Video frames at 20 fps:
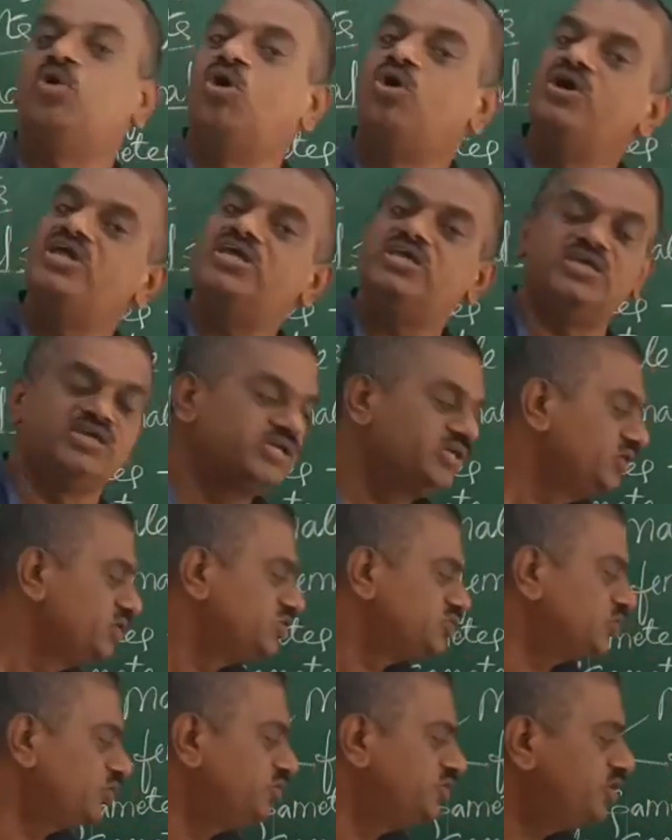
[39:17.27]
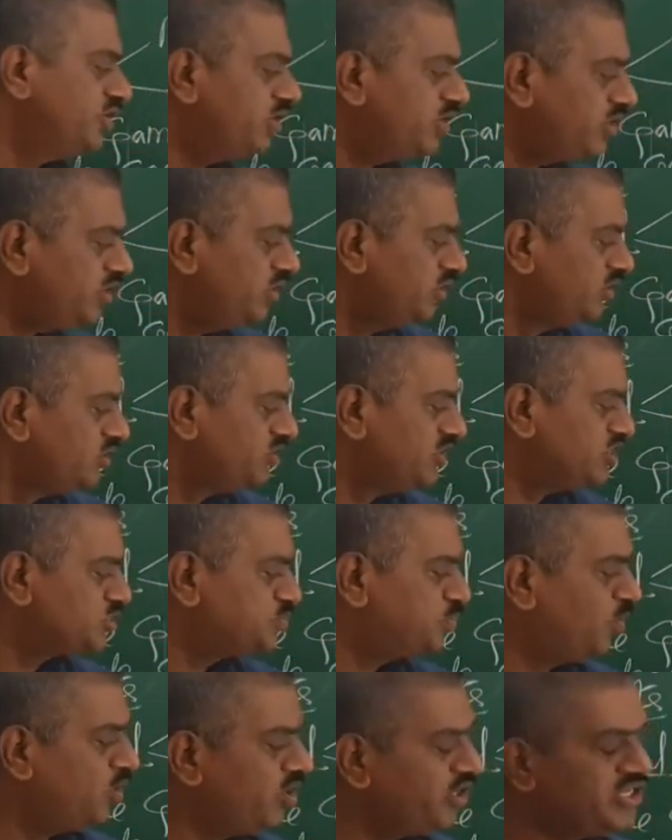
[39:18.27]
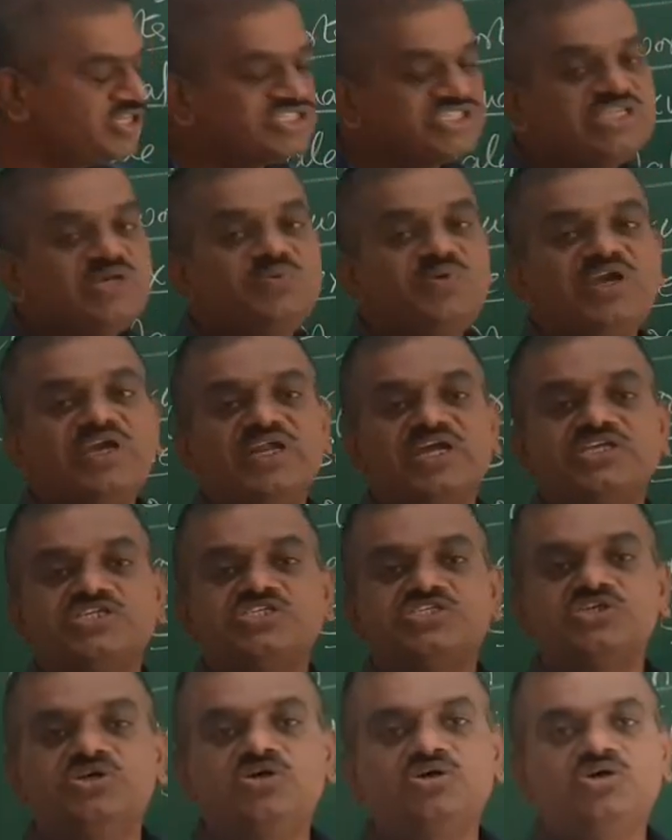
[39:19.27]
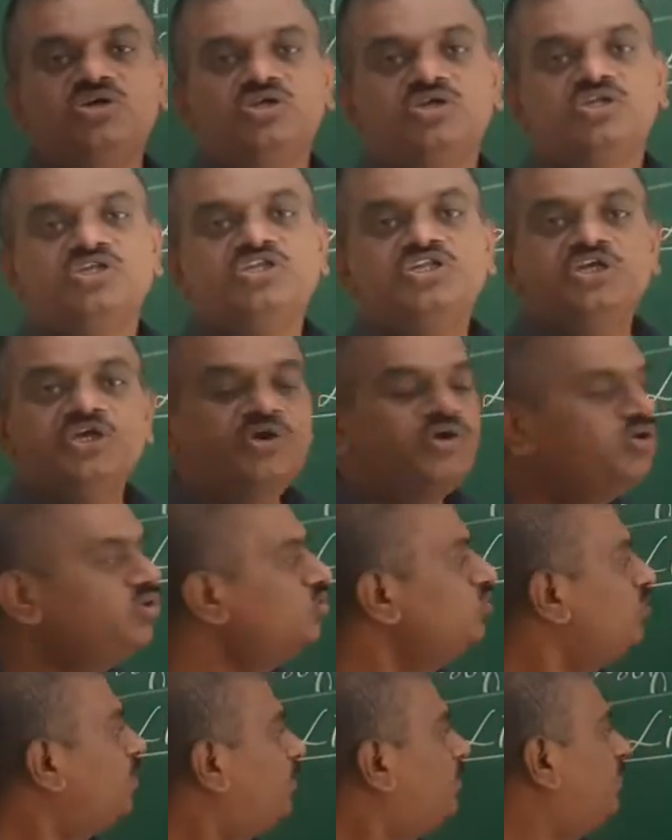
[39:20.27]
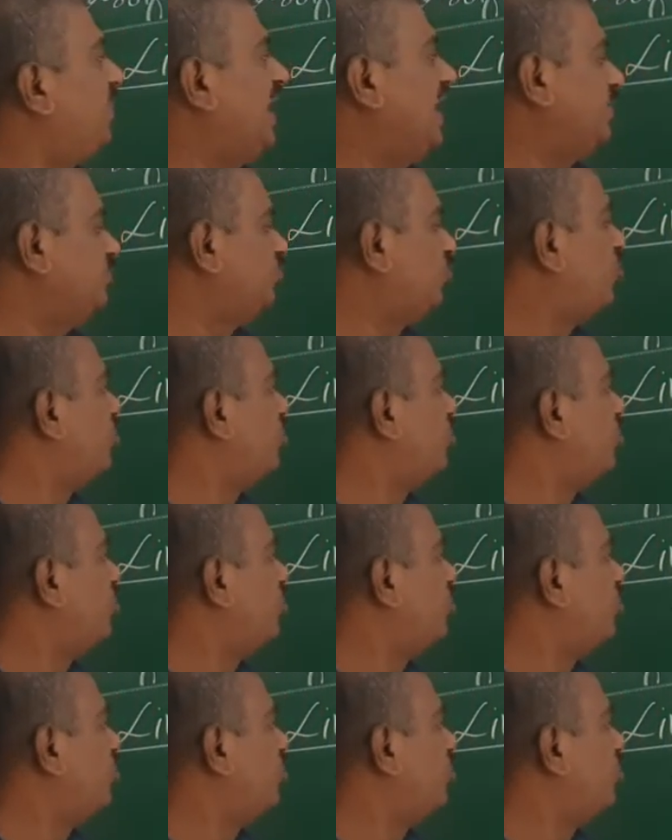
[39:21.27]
body. So here the spore is giving rise to new plant